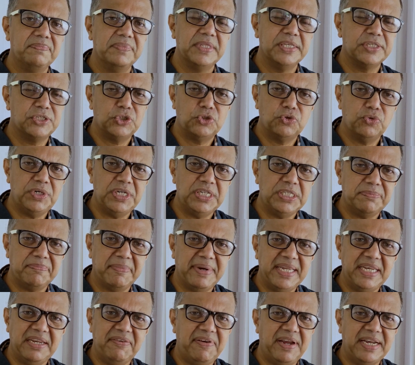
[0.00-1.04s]
The students
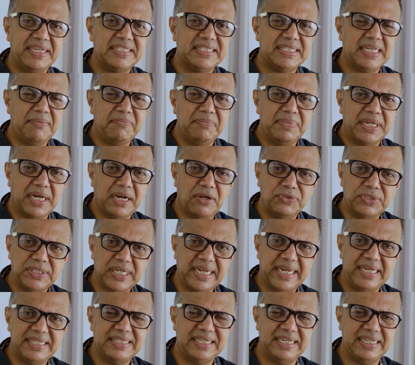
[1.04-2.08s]
might have had some grouse
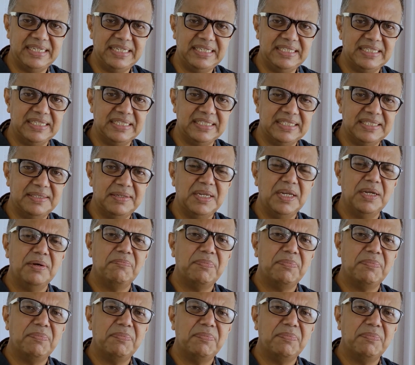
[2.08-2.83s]
against their teachers,